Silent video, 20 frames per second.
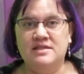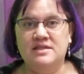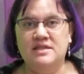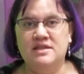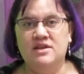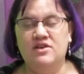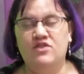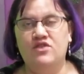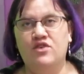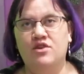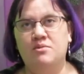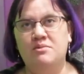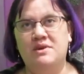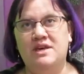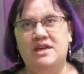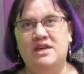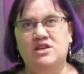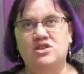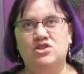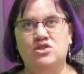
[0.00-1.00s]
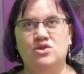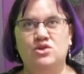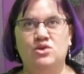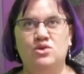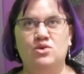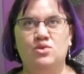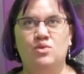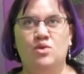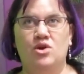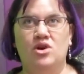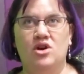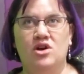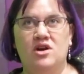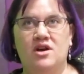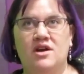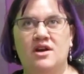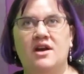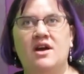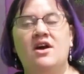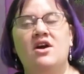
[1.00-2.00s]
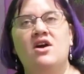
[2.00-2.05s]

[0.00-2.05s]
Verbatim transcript: for me to work